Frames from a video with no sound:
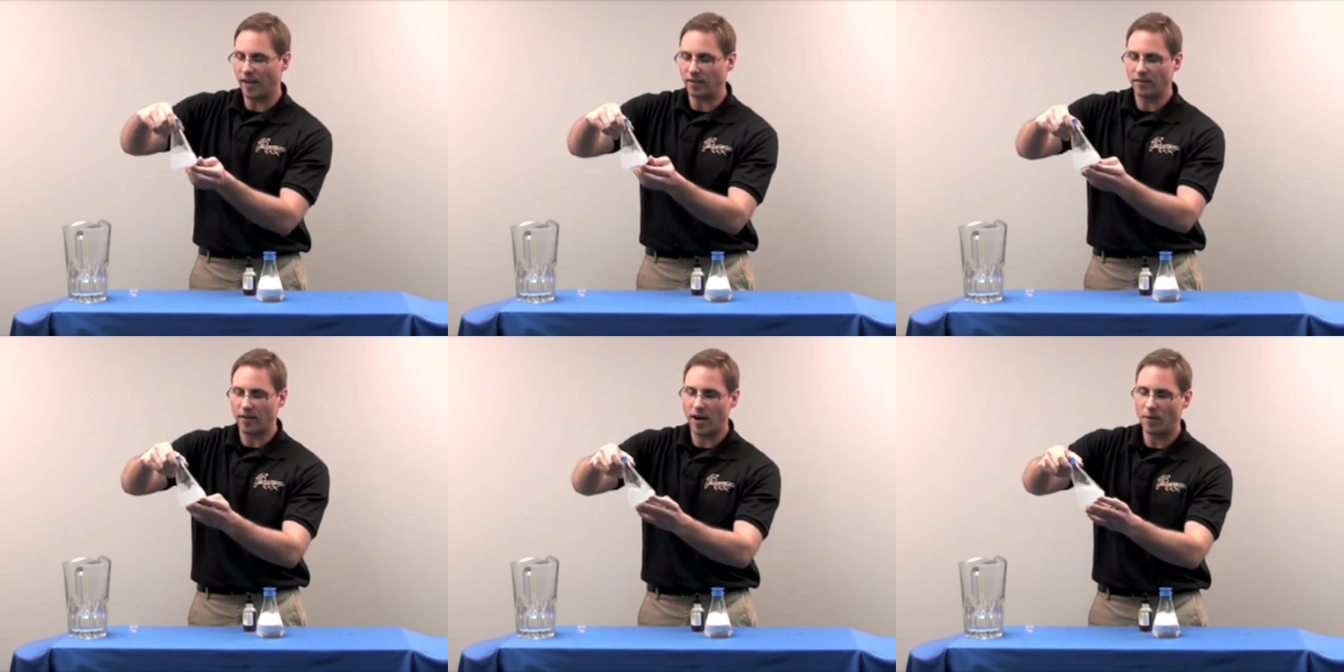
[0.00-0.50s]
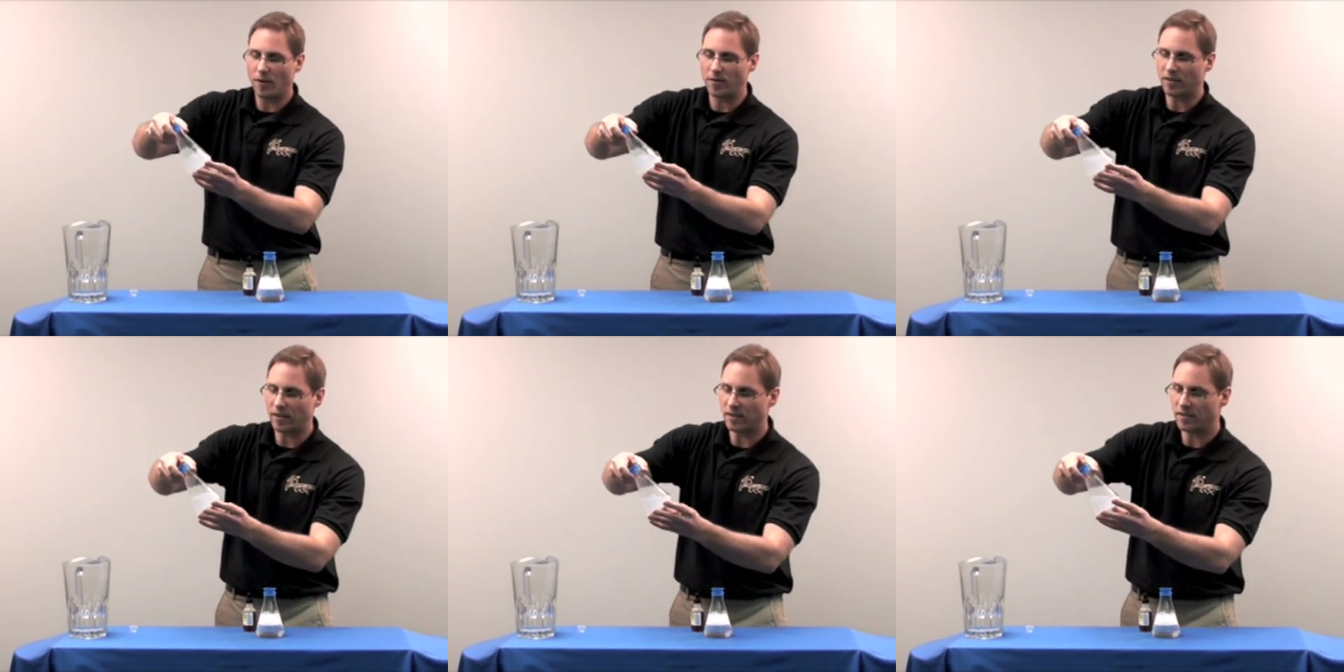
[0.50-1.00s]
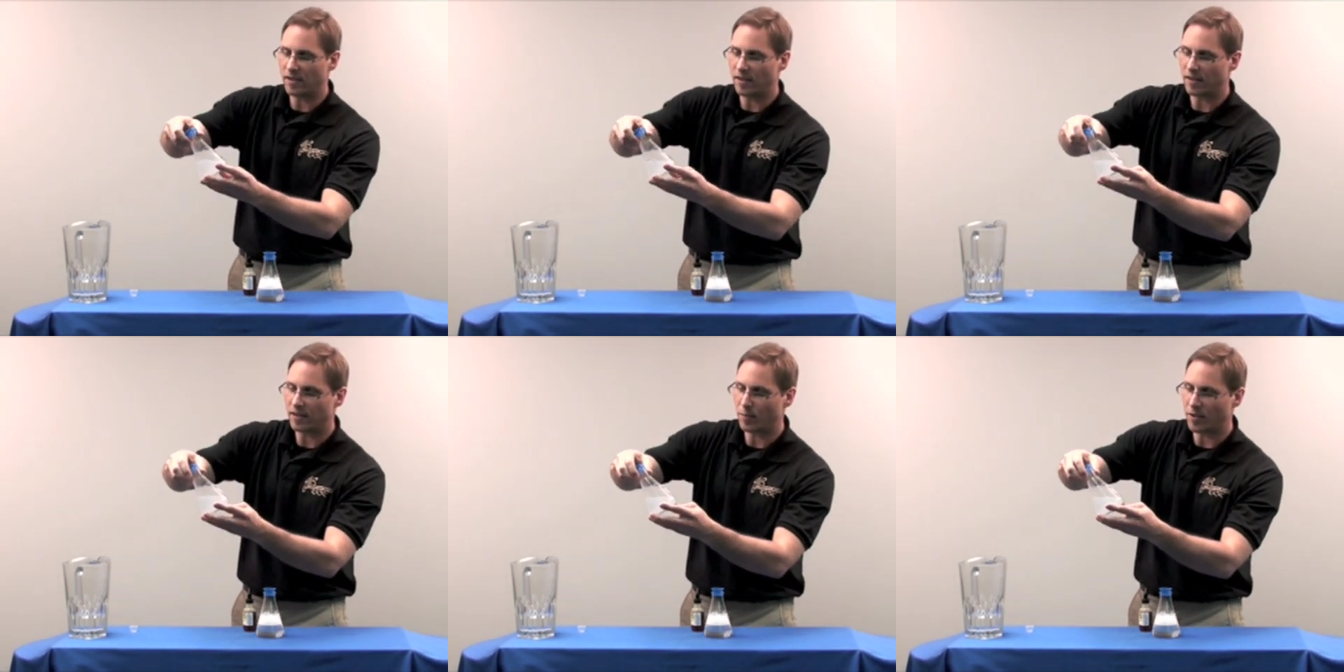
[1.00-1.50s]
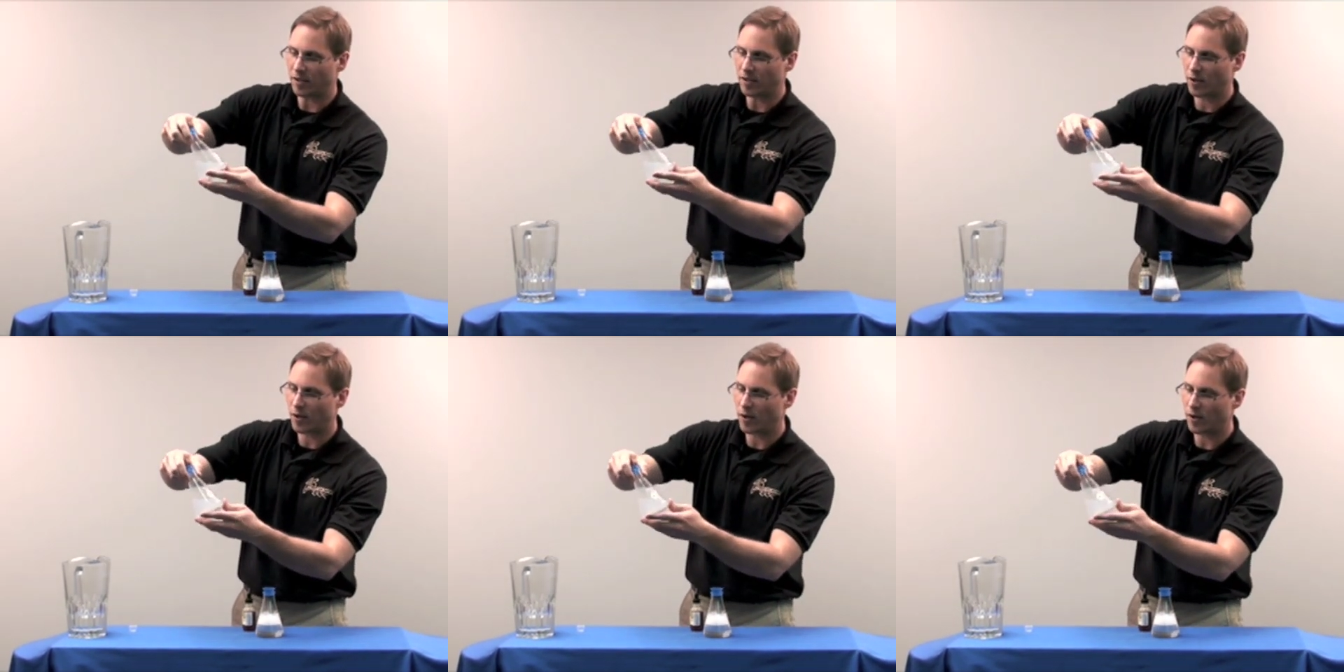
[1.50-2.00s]
I don't know how well you can see this, but a
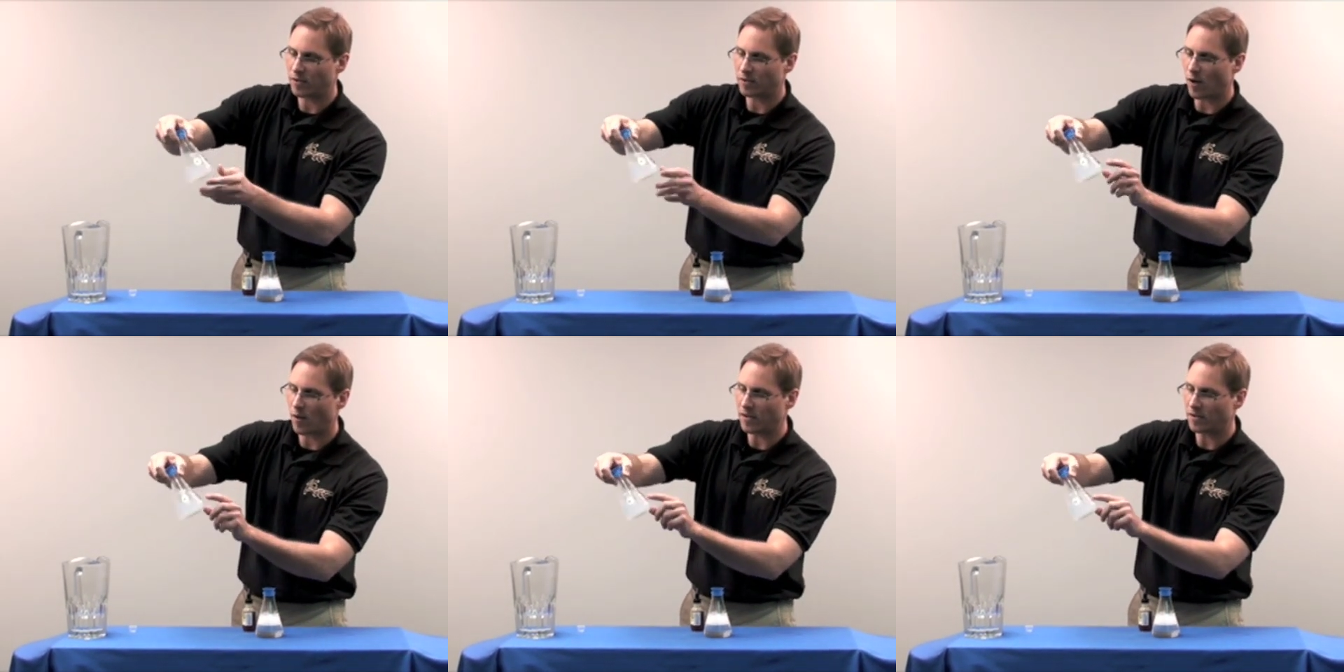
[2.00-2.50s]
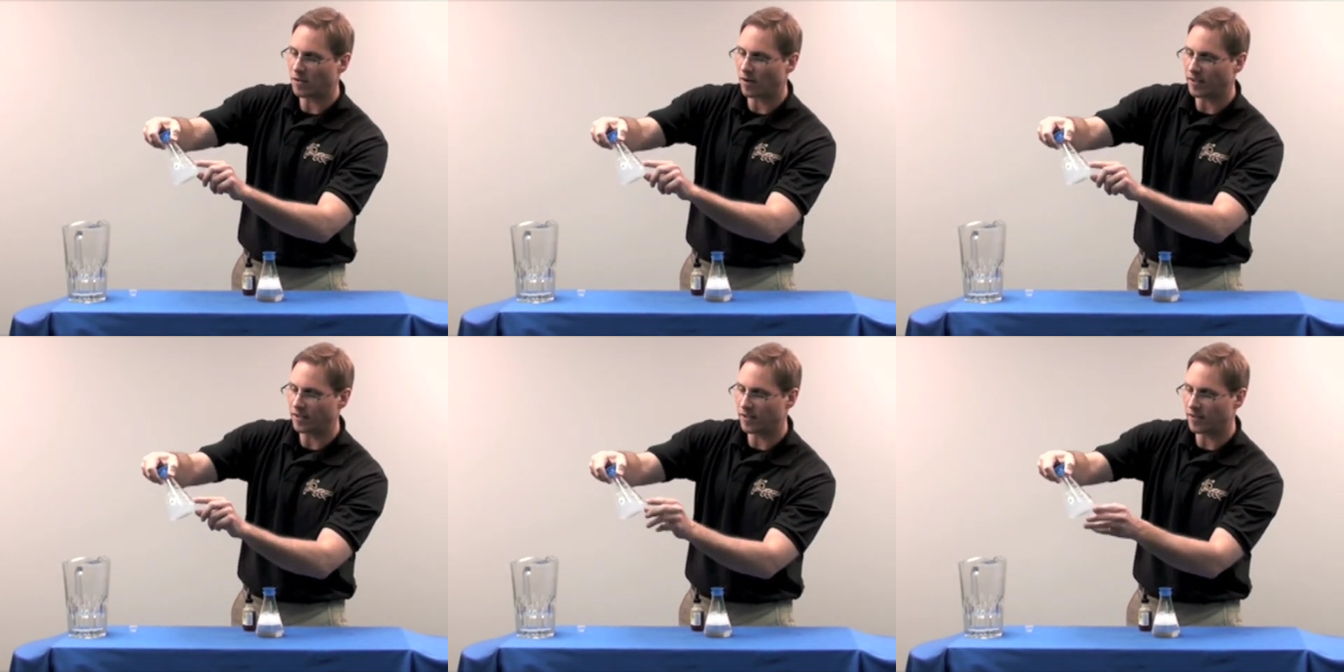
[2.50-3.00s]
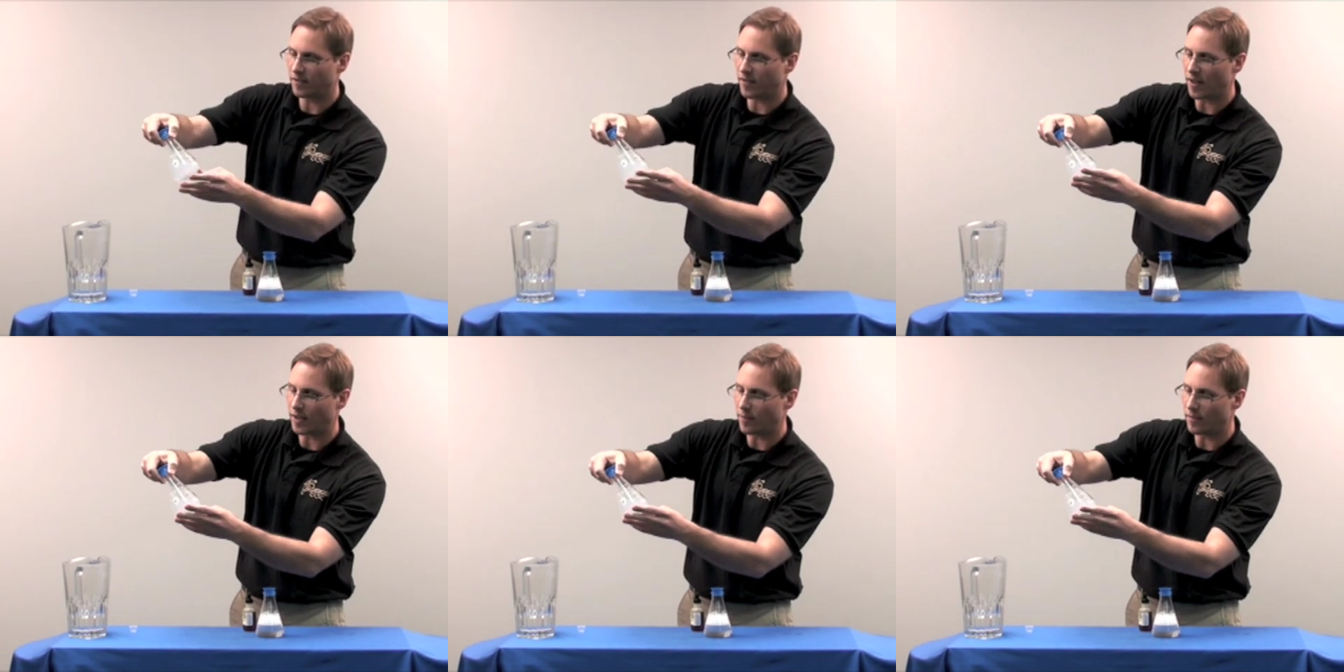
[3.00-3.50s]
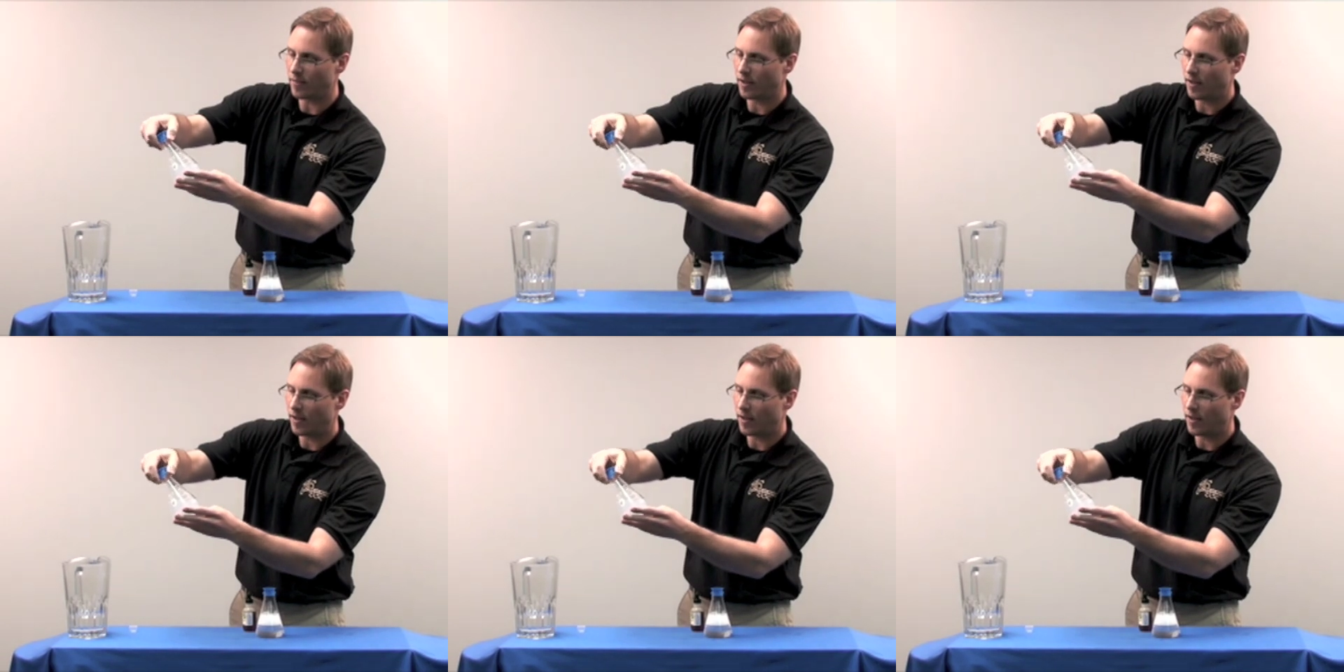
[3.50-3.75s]
curd is already starting to develop.